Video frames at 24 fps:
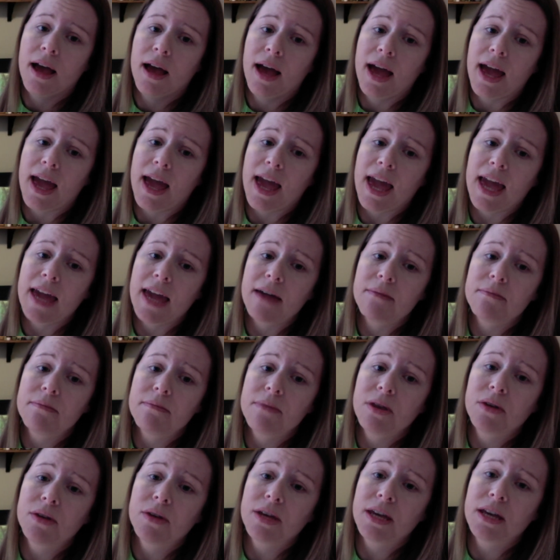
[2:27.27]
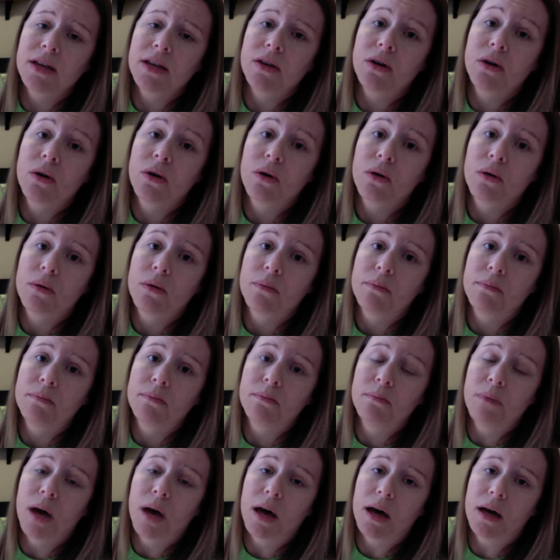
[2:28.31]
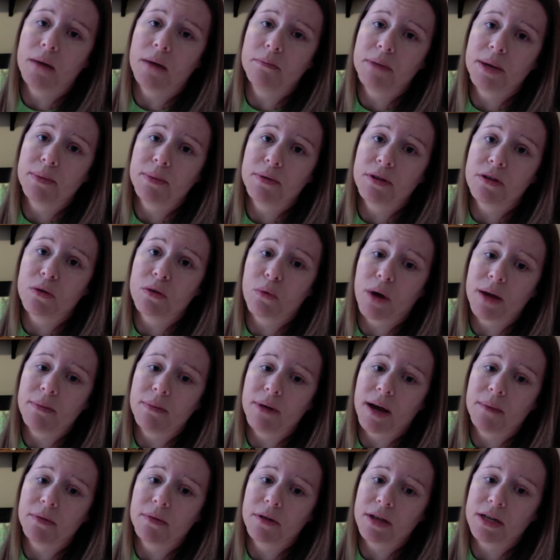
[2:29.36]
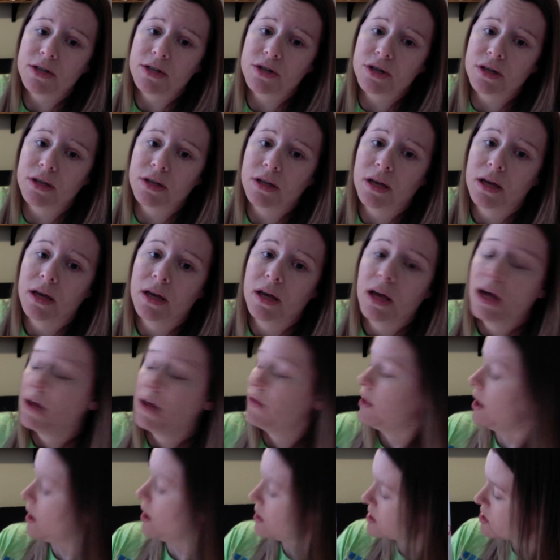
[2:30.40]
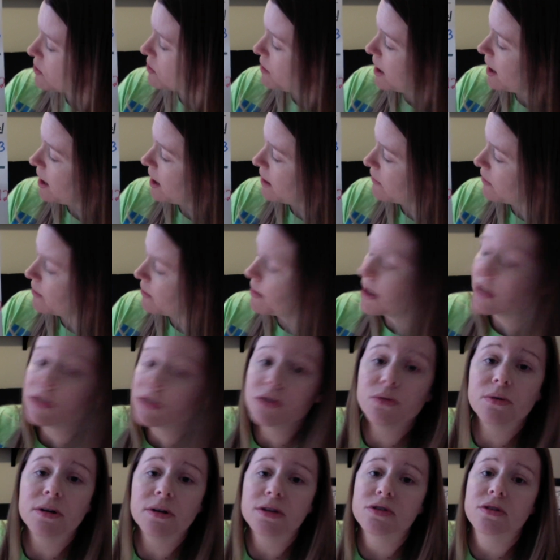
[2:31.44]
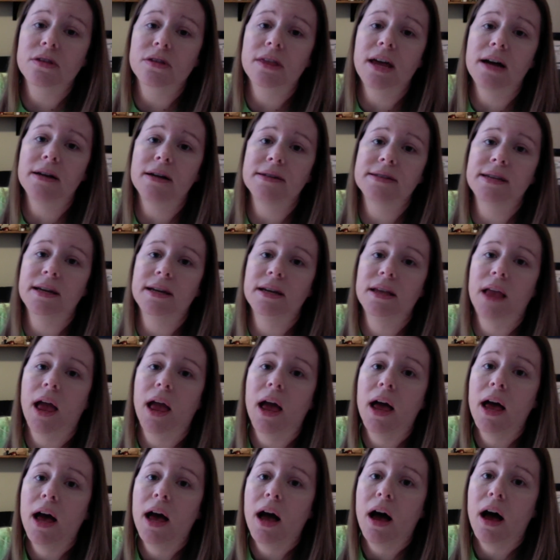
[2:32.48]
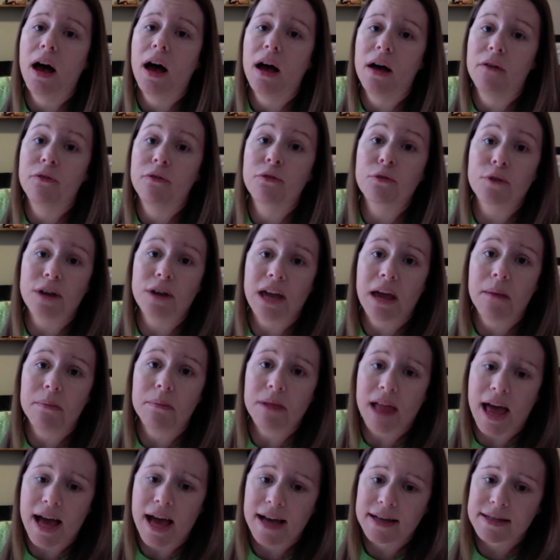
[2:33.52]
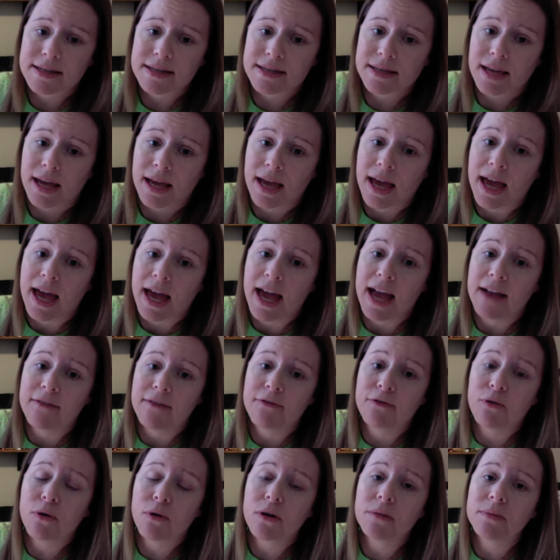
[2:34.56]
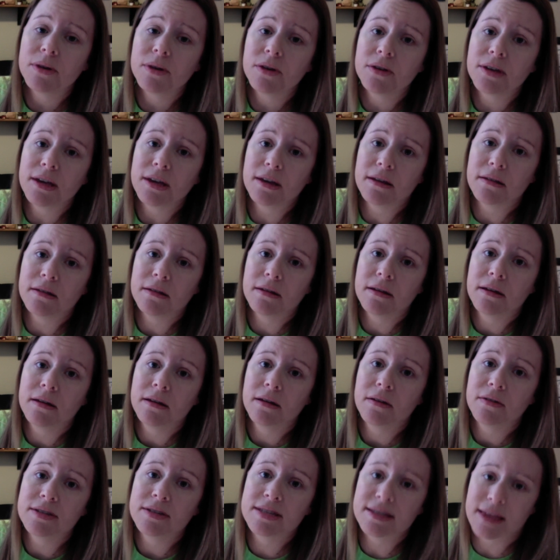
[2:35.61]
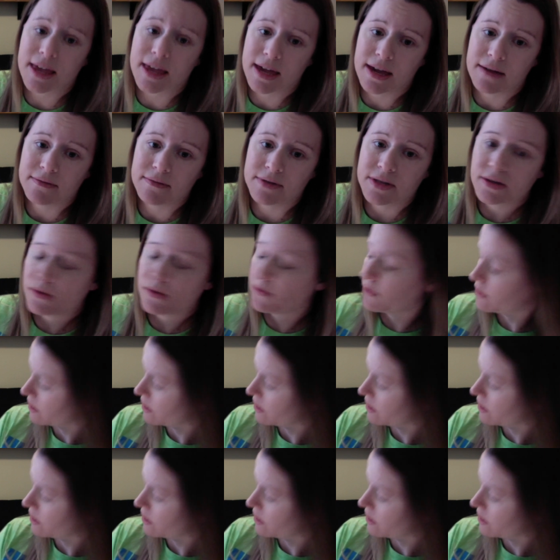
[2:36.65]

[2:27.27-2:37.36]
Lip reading: 8 million people in the white population. They also have about 200,000 free blacks and 4 million slaves for a